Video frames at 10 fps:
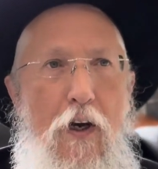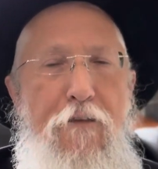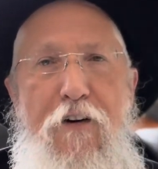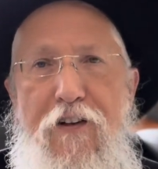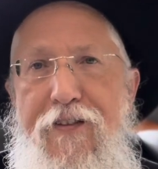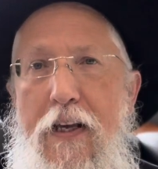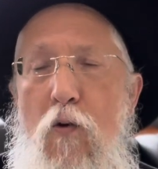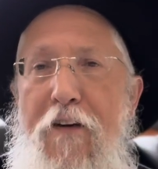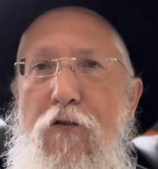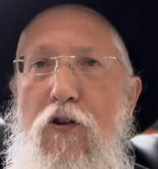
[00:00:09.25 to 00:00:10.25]
First thing,
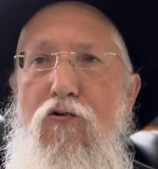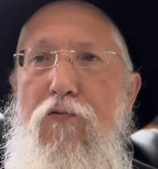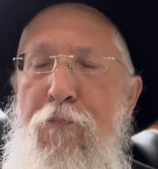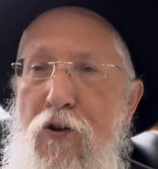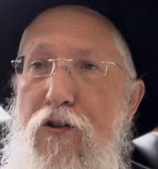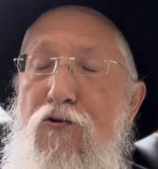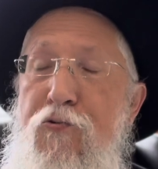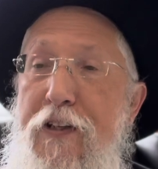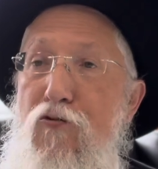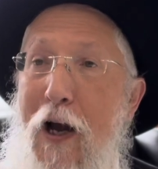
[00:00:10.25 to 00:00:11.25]
we have to put
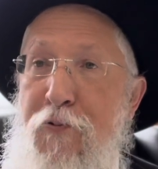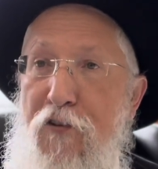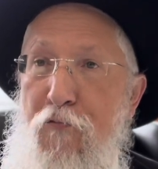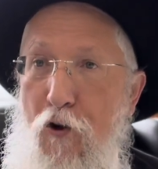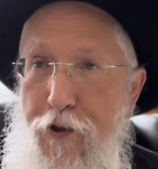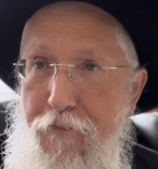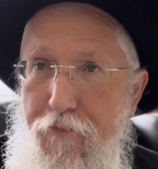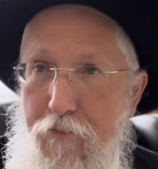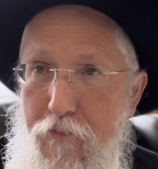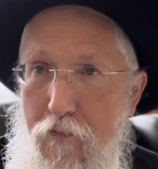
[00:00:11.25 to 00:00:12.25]
three drops of water,
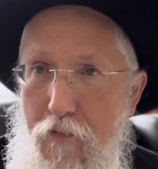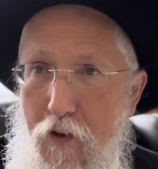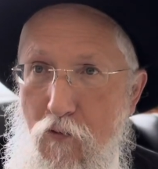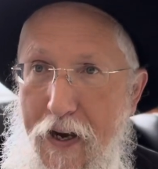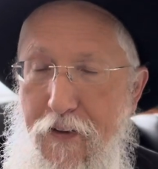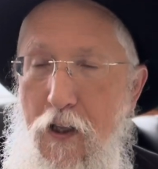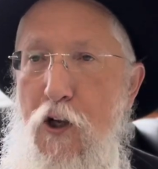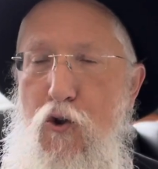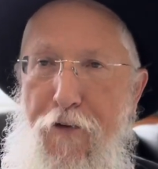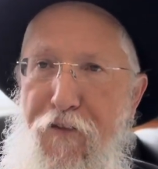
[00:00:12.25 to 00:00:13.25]
right?
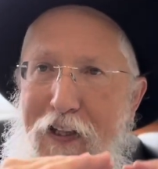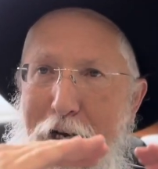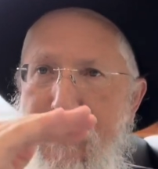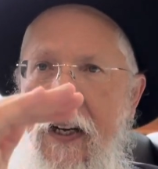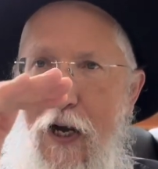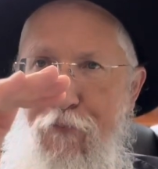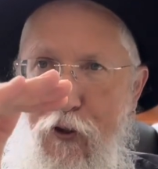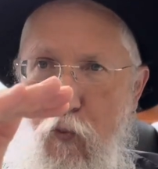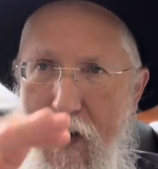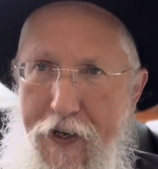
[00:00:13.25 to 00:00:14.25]
So you fill up the cup
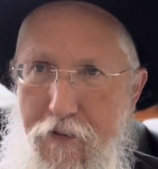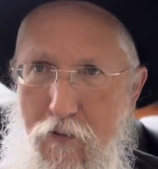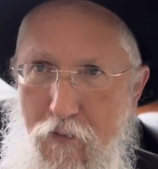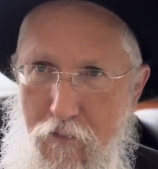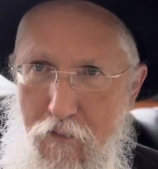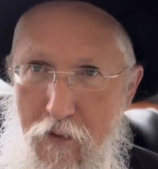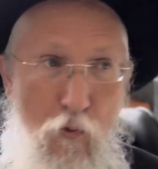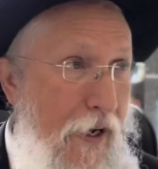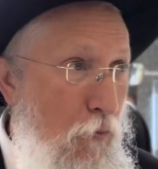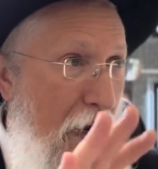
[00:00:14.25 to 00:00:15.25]
with wine,
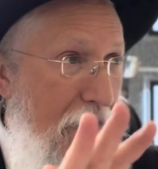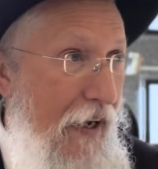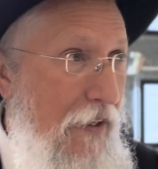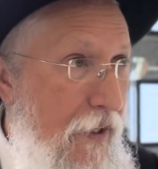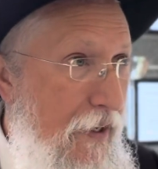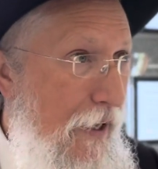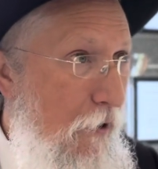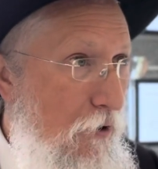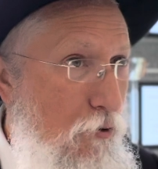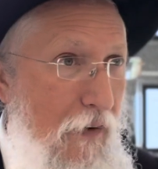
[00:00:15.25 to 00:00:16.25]
red wine lechatchila,
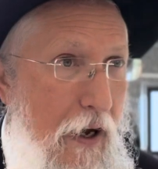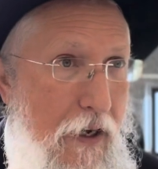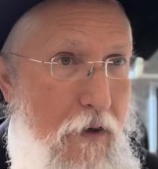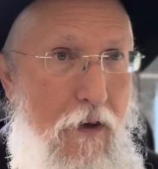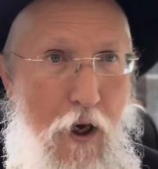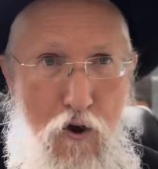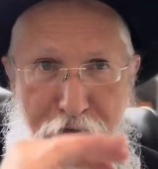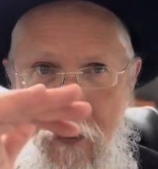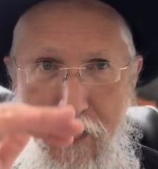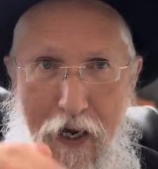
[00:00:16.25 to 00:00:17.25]
according to Maran. You
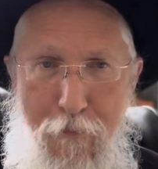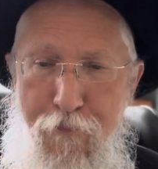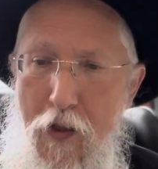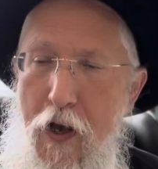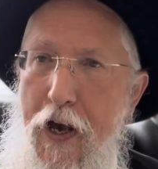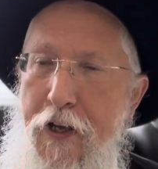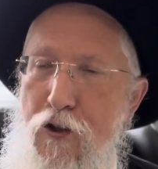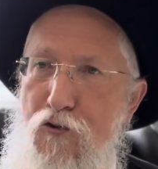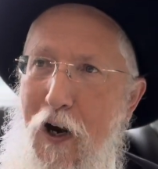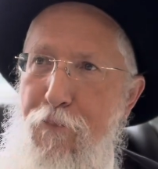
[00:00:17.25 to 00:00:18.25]
fill it up, and you
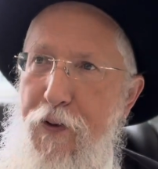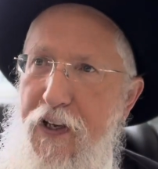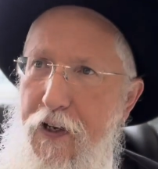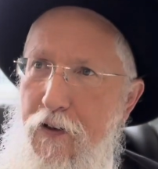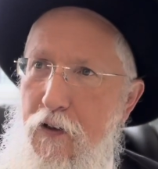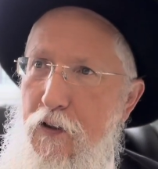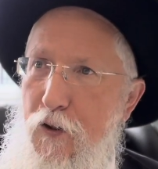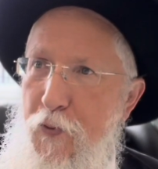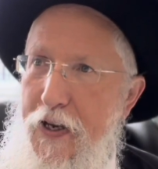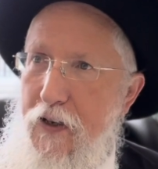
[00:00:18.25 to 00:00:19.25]
drop in
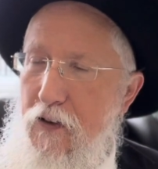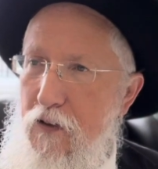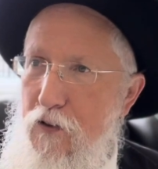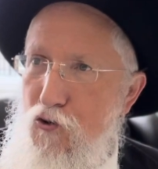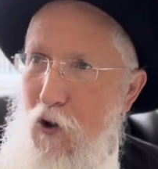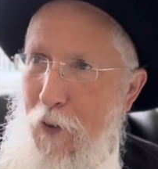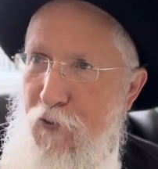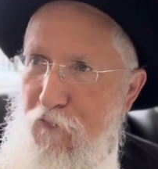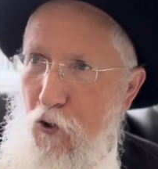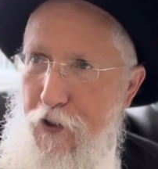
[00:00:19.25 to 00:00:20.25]
three drops
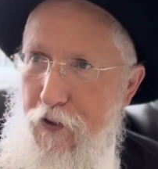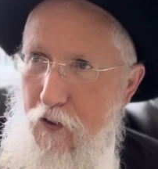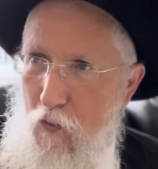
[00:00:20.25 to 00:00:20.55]
of water.